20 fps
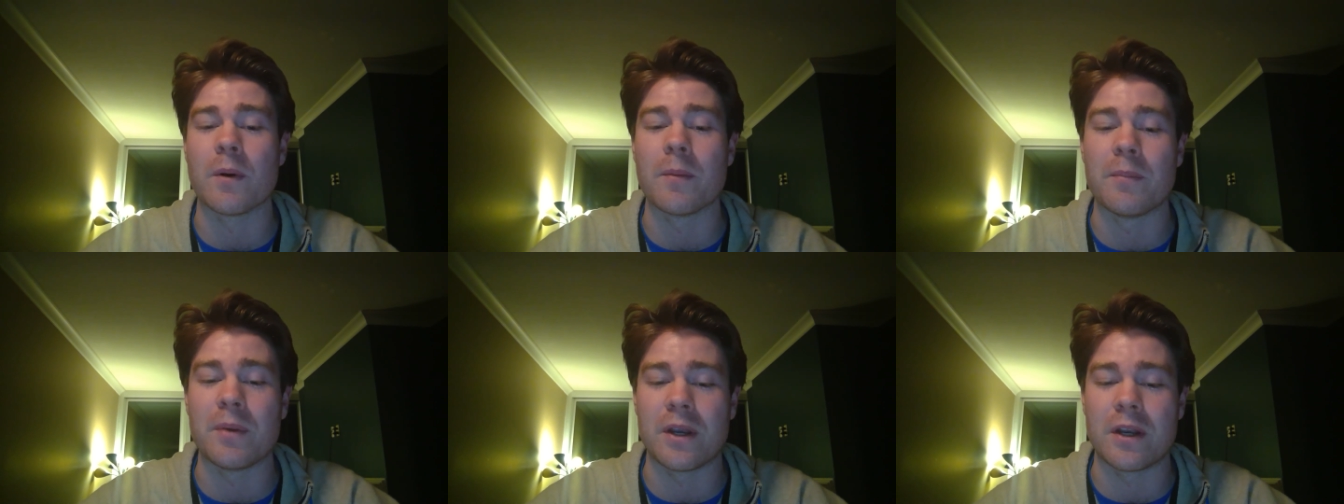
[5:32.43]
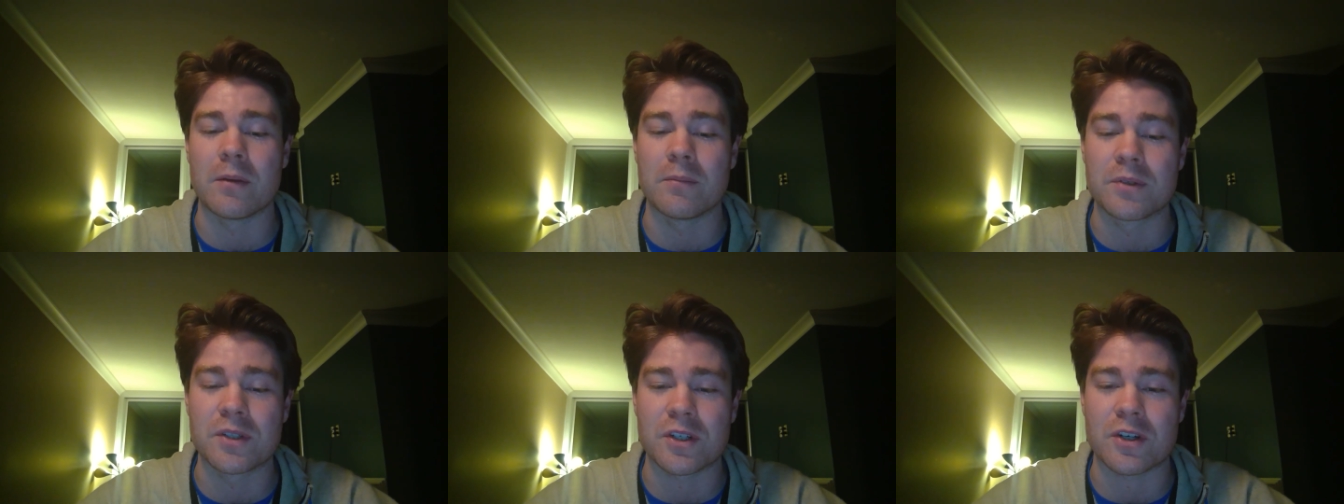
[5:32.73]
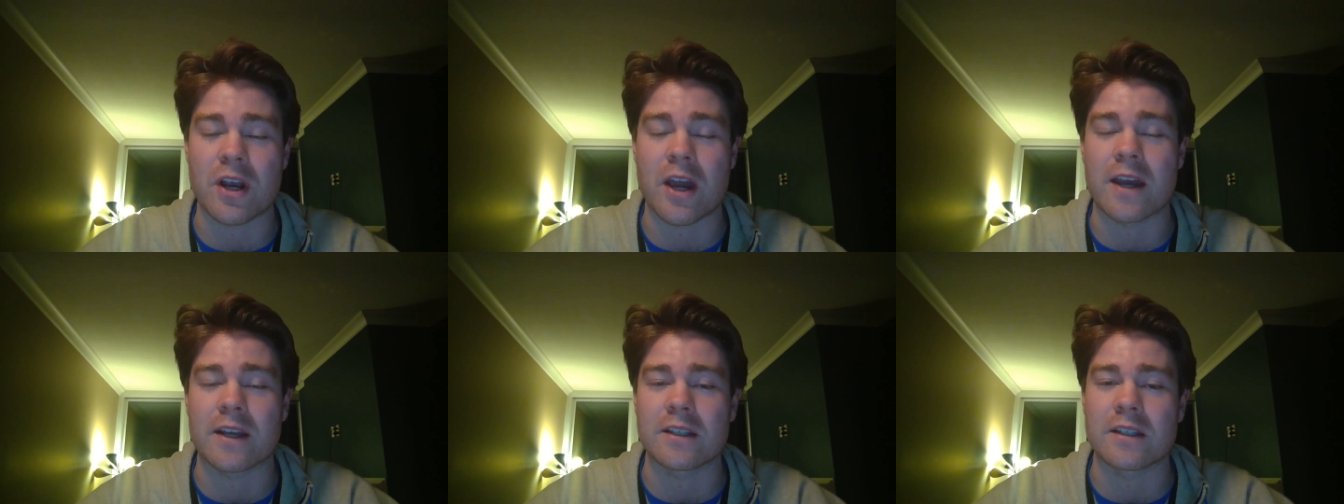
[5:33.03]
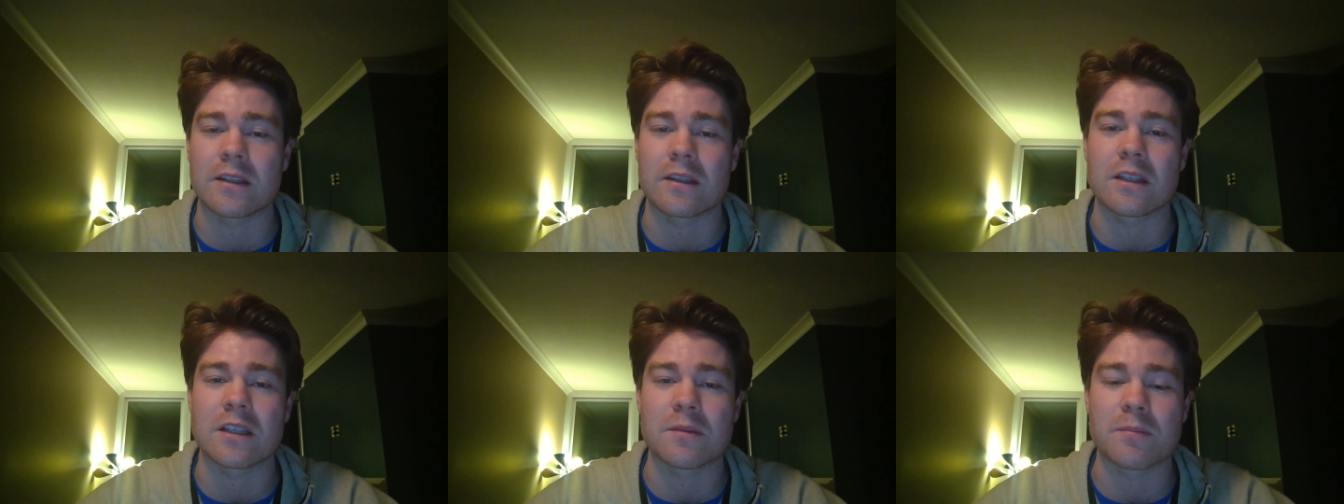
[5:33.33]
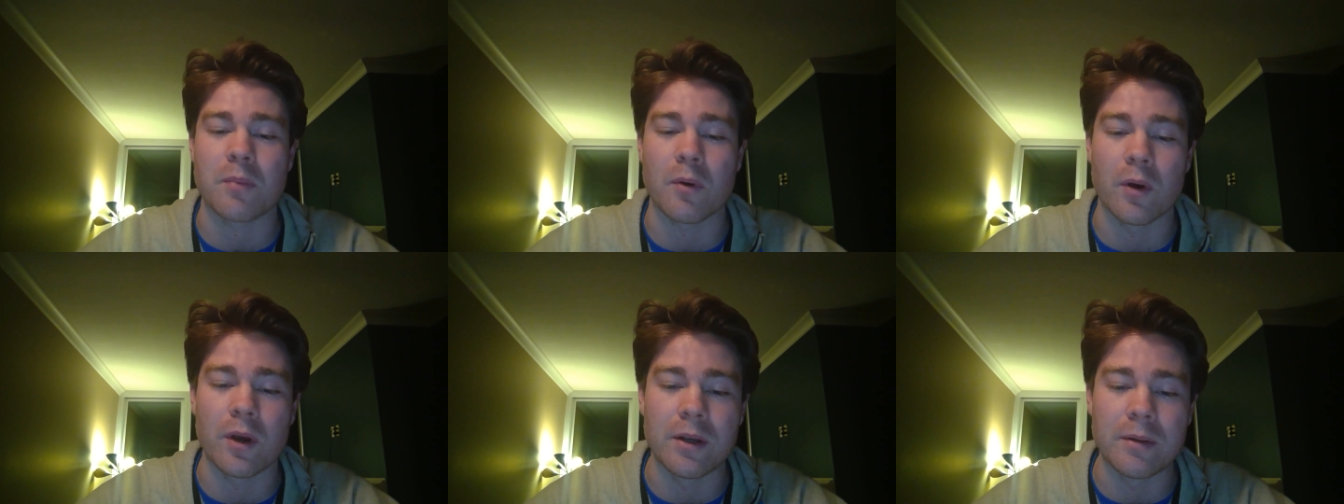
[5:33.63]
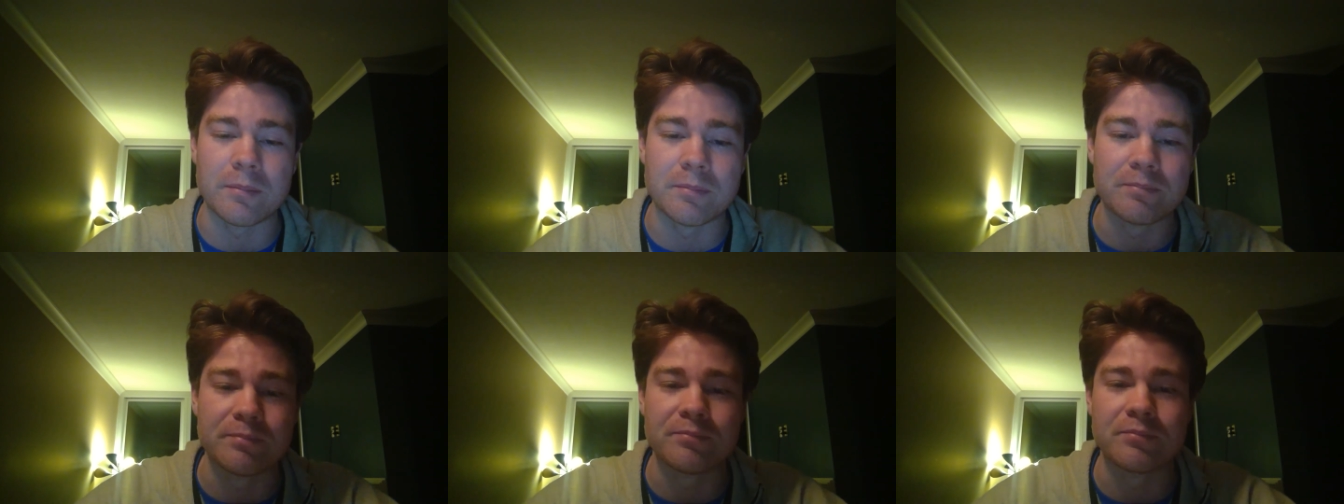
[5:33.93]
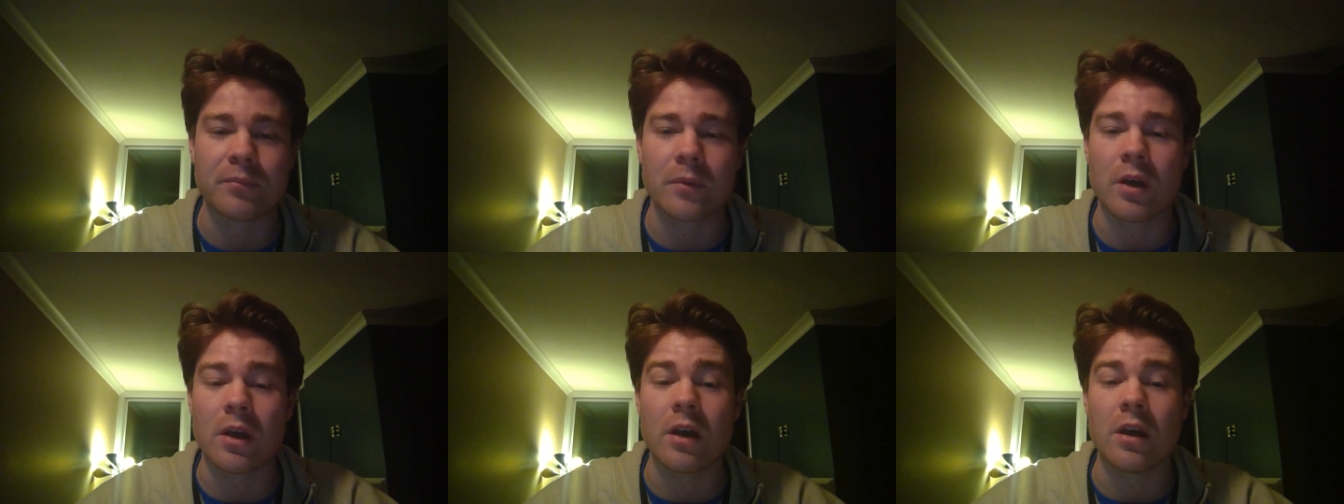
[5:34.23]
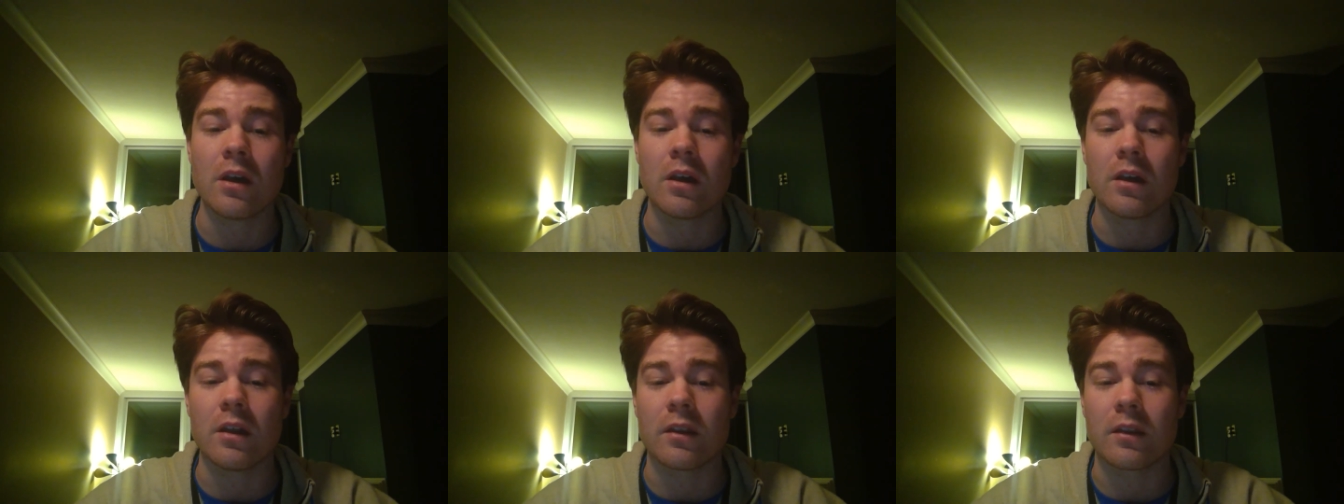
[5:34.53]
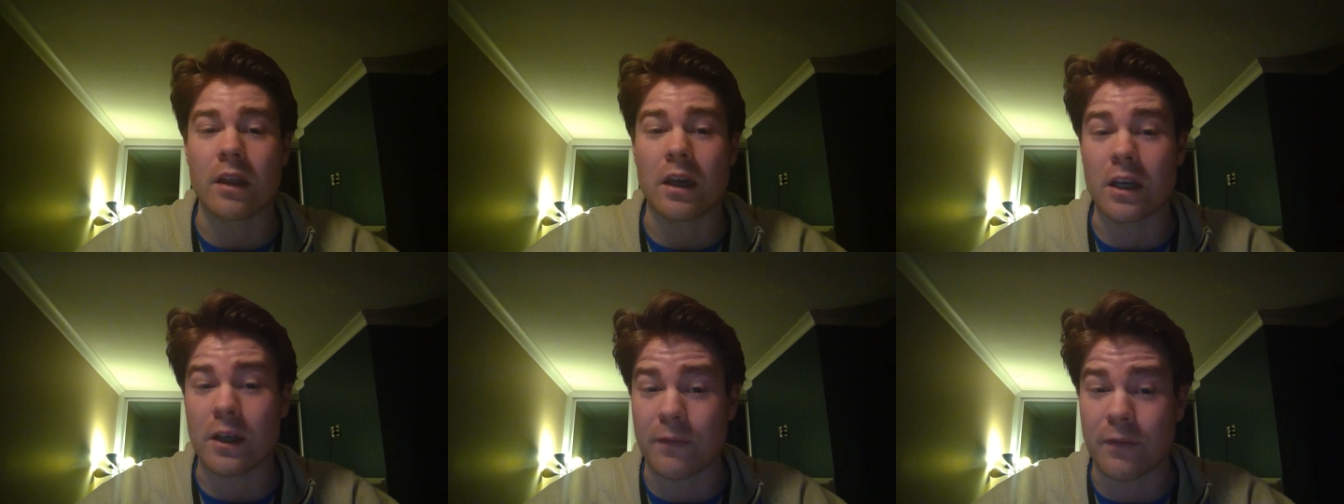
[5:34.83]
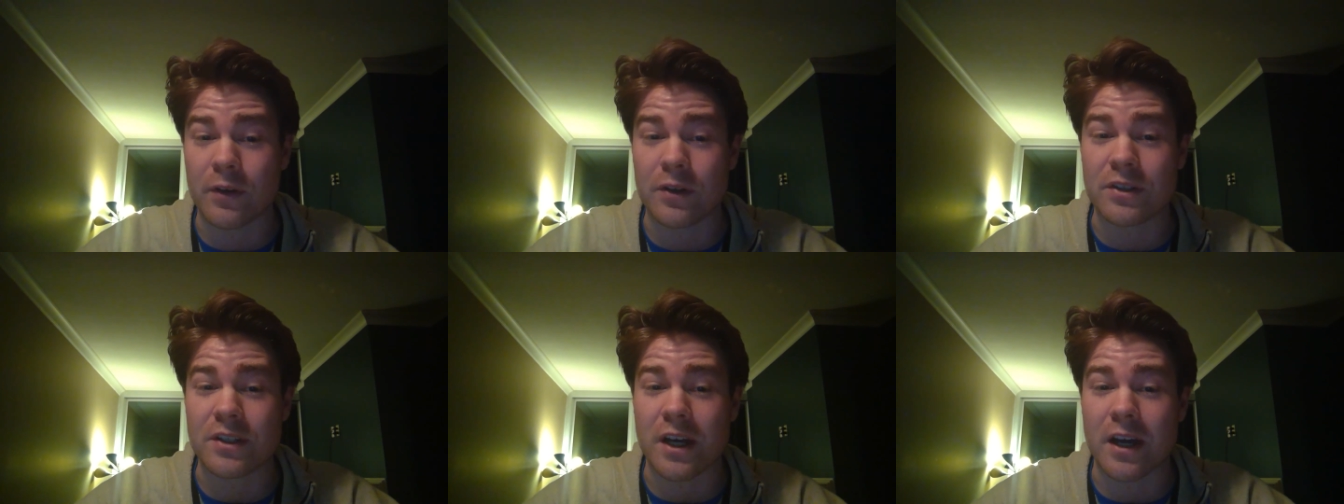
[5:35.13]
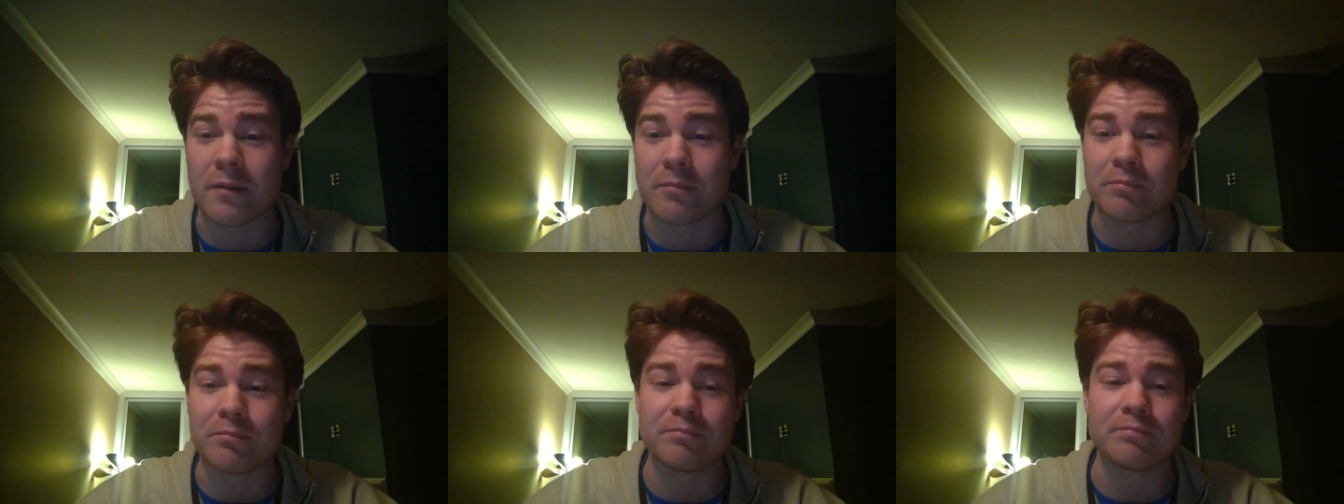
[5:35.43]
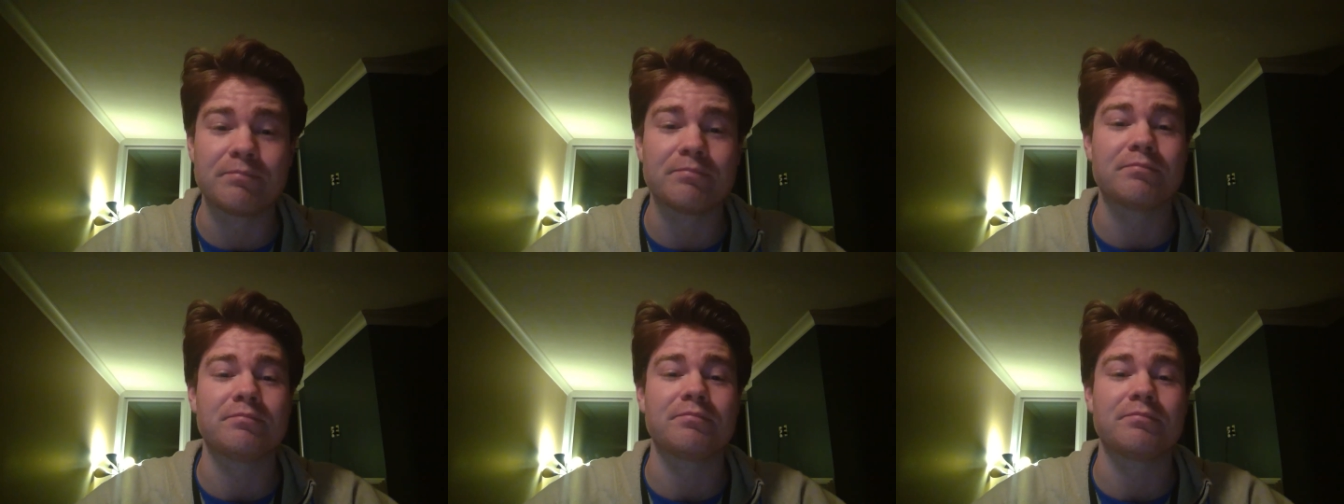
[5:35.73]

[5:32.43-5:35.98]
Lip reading: a bit abstract at this point? Thank you for your time.